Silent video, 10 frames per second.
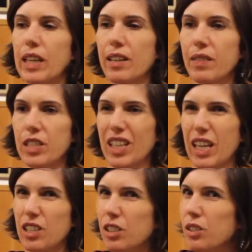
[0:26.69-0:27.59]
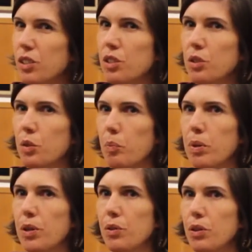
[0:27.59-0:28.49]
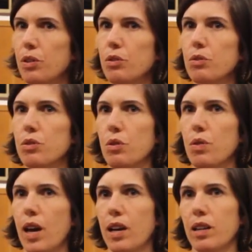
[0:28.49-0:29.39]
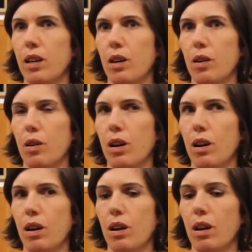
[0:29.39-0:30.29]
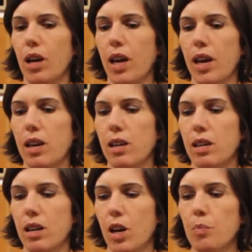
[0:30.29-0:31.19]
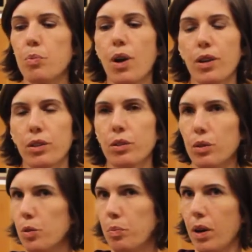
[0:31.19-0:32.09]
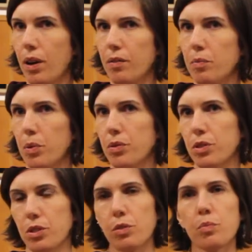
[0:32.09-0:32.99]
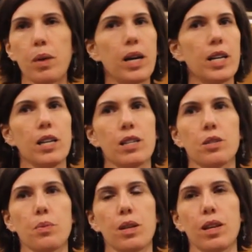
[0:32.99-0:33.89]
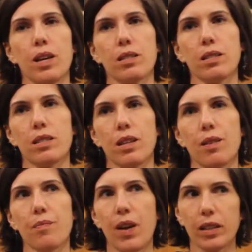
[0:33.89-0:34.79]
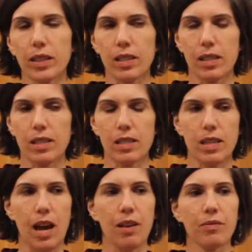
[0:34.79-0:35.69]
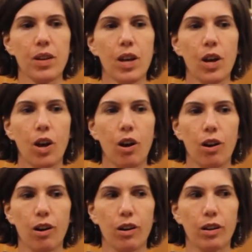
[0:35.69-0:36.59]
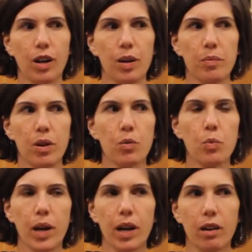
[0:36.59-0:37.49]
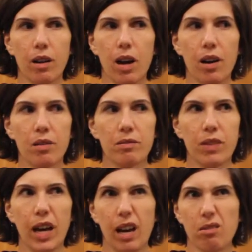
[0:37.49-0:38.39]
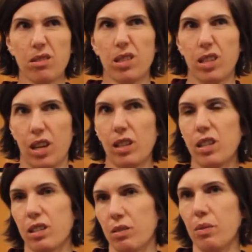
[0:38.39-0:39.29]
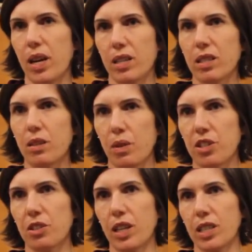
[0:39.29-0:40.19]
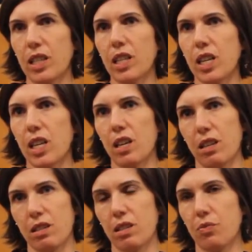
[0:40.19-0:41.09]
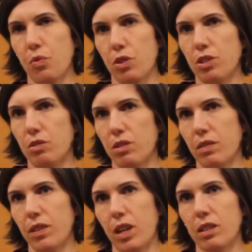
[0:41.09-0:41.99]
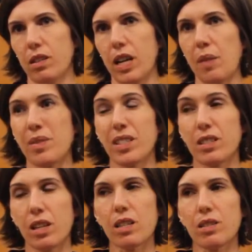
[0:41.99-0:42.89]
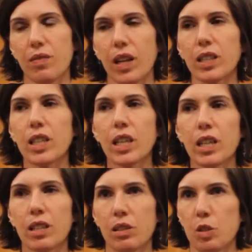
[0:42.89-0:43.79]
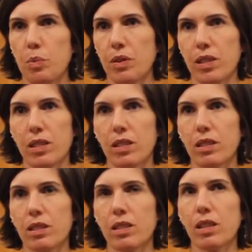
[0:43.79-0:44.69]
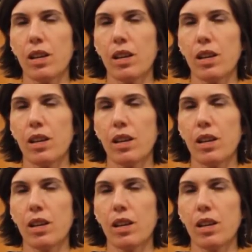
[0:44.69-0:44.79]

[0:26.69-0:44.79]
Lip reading: lot of education to do at PLU so that a broader group of both the student body as well as faculty and staff are aware of how salient race and racial identity is for students of color and how much it does affect their experiences.